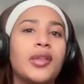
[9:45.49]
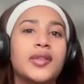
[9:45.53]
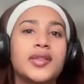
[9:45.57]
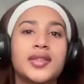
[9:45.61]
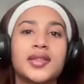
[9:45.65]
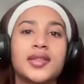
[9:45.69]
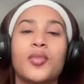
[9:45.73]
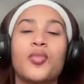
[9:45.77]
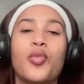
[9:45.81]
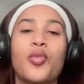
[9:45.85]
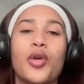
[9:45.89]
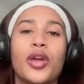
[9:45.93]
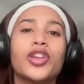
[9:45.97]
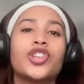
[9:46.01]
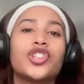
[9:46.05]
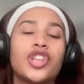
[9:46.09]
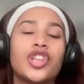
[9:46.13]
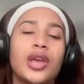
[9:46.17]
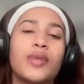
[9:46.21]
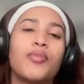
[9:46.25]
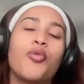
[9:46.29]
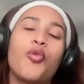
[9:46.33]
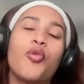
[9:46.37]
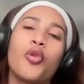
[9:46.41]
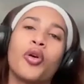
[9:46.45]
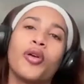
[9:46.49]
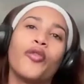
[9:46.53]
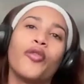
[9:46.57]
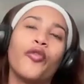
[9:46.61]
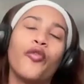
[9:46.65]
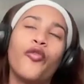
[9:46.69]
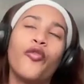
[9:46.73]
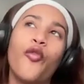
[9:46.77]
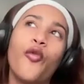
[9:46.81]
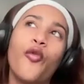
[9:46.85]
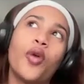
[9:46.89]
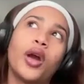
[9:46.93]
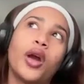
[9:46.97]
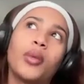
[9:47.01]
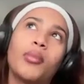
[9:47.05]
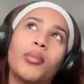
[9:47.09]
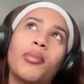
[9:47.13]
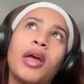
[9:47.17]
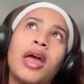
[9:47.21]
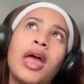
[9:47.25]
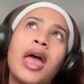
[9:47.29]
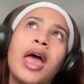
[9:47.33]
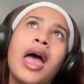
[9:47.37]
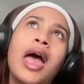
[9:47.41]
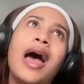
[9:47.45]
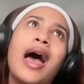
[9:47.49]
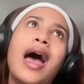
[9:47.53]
in some way, shape, or form.